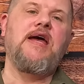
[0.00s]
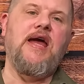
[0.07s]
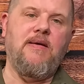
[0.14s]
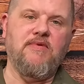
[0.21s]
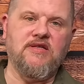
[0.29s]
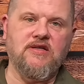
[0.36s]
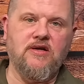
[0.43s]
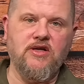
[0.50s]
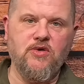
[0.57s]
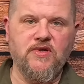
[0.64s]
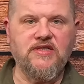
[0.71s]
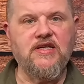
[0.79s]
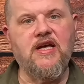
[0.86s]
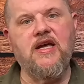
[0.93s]
Amazon
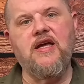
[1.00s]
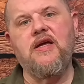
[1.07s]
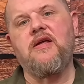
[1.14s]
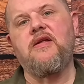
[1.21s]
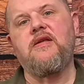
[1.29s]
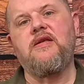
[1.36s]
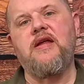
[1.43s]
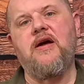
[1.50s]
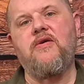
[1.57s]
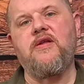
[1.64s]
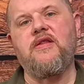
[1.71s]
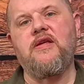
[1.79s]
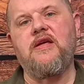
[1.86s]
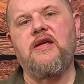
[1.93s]
USA
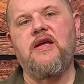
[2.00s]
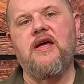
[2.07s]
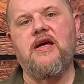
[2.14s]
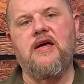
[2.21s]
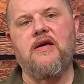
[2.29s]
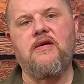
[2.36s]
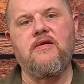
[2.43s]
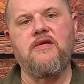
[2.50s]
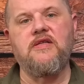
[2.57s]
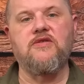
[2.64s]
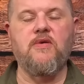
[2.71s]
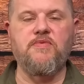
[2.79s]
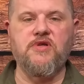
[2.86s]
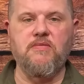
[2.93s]
down in the
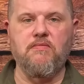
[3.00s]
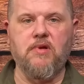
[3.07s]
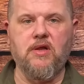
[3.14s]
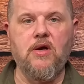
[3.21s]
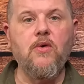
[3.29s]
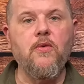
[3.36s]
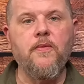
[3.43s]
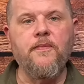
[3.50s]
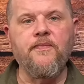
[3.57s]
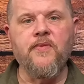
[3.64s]
description below.